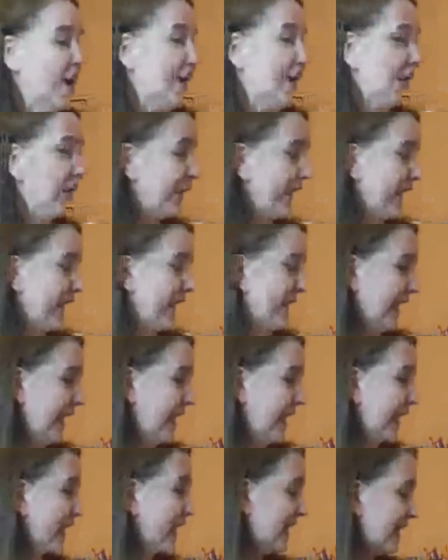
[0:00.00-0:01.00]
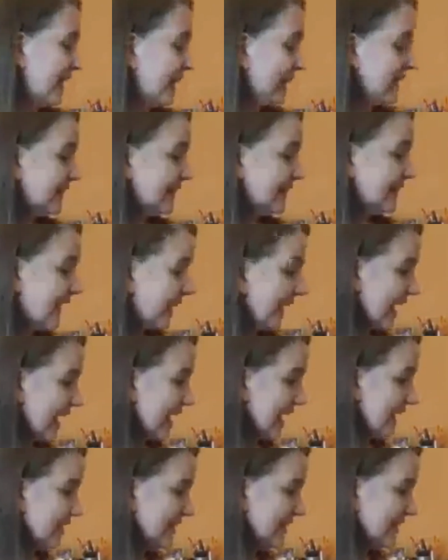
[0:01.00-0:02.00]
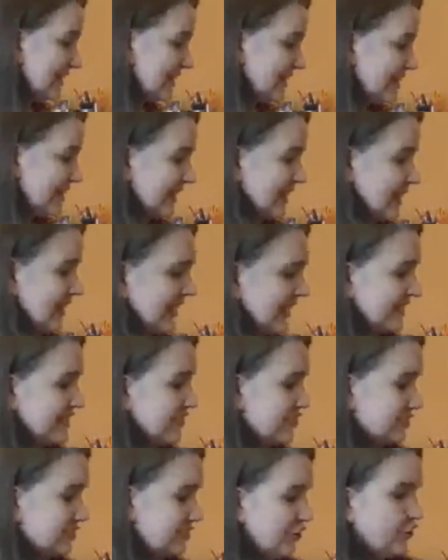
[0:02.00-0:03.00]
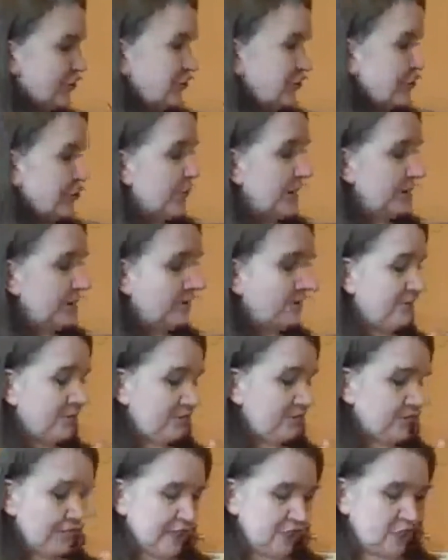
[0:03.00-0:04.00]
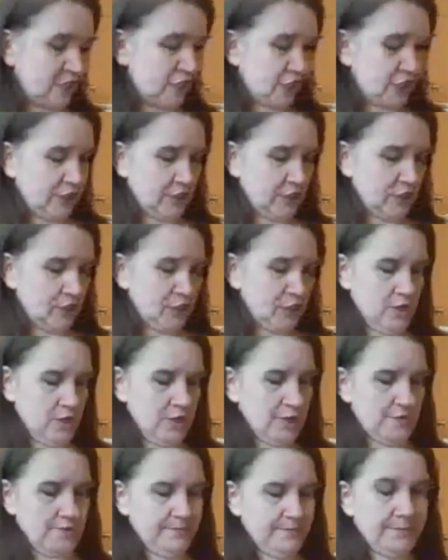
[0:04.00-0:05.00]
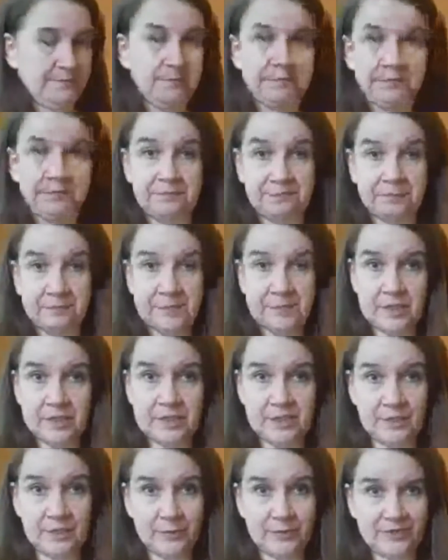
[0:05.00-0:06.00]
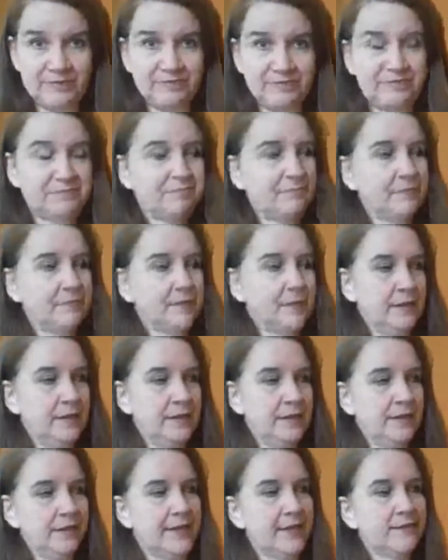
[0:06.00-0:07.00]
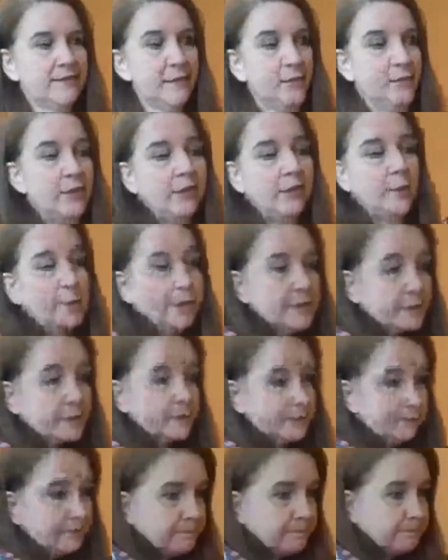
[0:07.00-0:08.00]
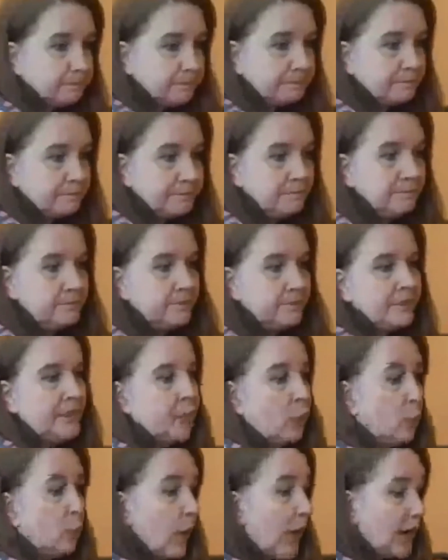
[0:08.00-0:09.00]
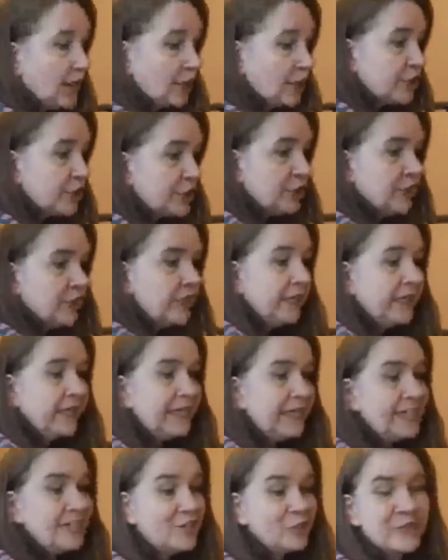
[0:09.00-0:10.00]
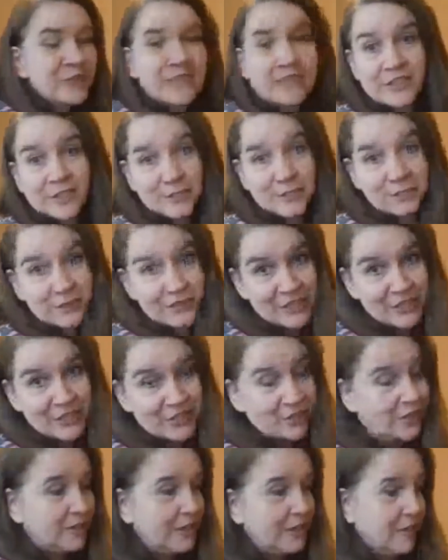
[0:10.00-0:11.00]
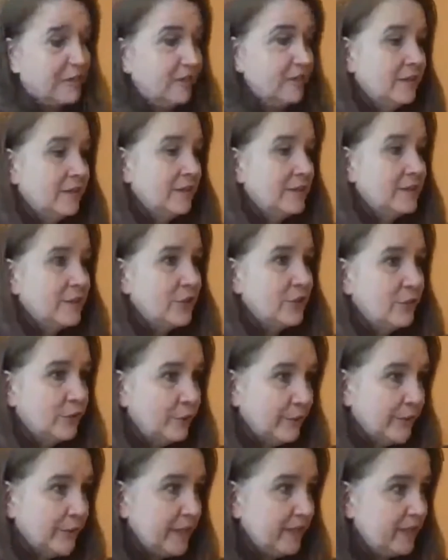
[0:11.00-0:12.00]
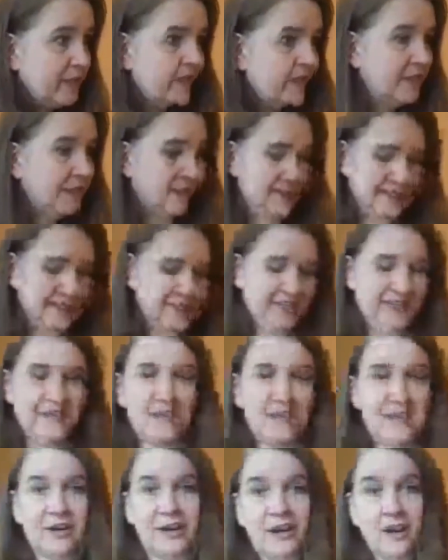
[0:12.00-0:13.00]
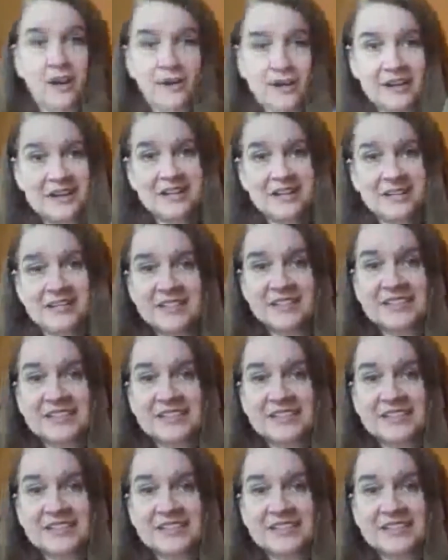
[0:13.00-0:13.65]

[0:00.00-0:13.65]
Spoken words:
Okay, let's do a fish song, shall we? Kevin will help us. He'll watch. He enjoys a good fish song, he's told me. All right.